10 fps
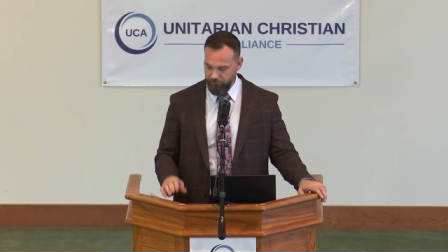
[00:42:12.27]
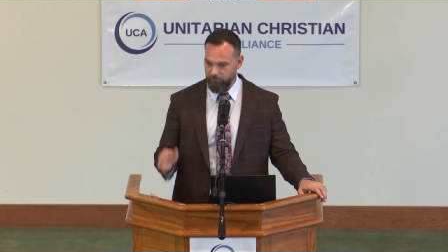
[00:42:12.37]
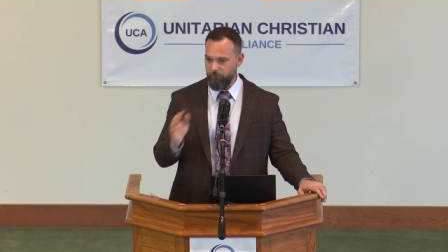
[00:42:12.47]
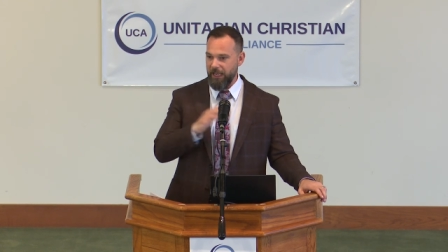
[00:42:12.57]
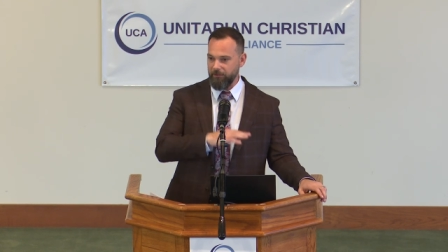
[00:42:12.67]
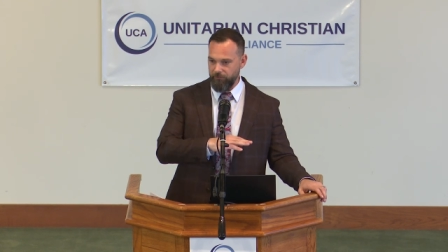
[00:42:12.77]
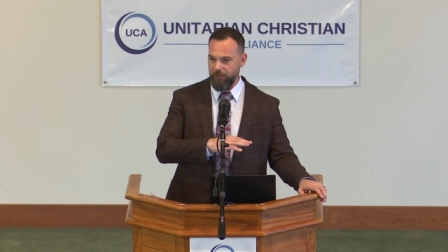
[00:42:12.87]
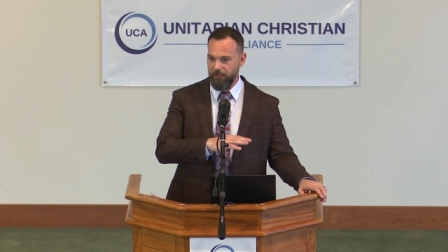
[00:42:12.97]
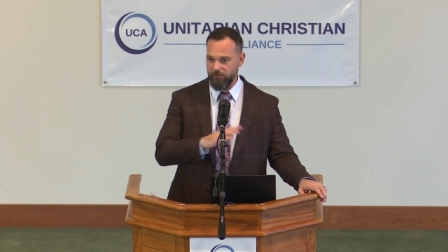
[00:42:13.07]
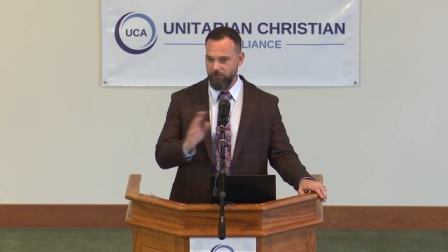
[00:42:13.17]
back
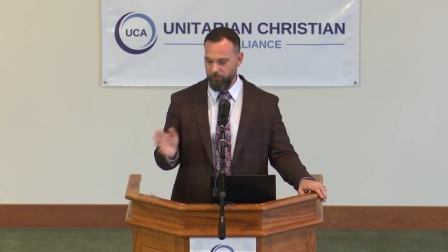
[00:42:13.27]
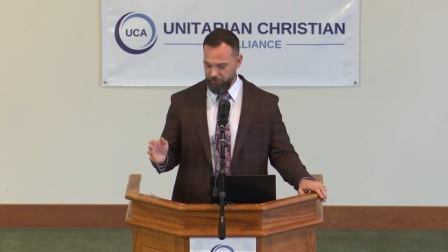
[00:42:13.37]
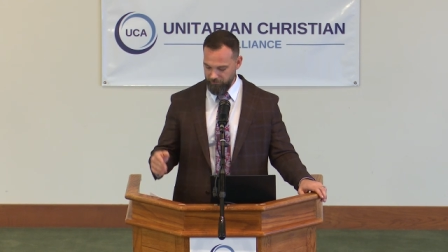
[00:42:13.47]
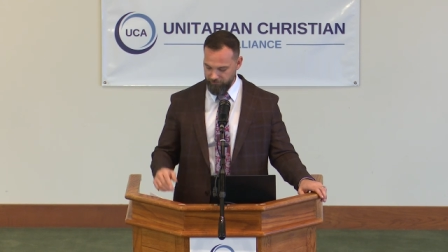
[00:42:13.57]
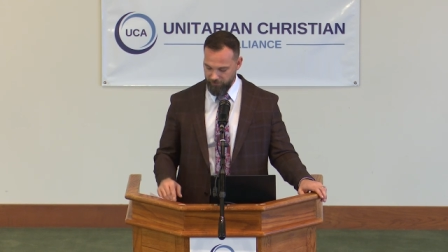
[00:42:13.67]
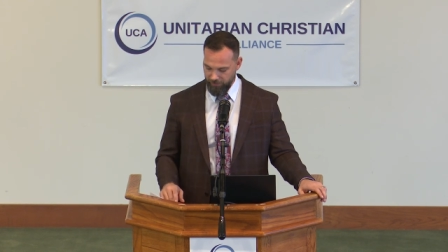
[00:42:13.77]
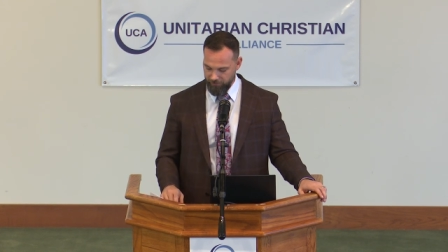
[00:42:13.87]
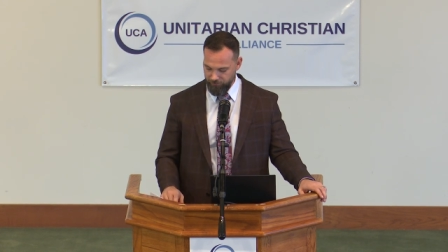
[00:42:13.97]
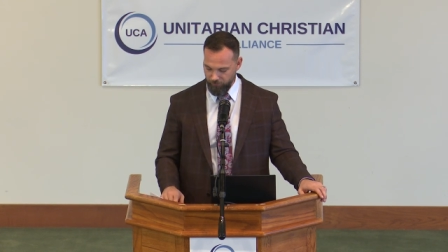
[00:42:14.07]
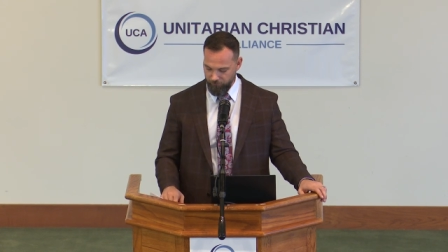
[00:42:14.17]
then compared to today
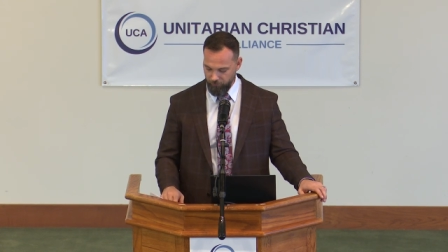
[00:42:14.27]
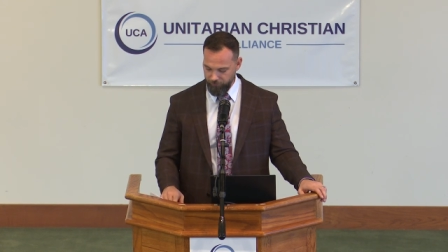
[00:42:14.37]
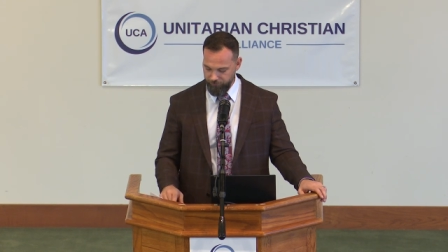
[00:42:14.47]
and so forth.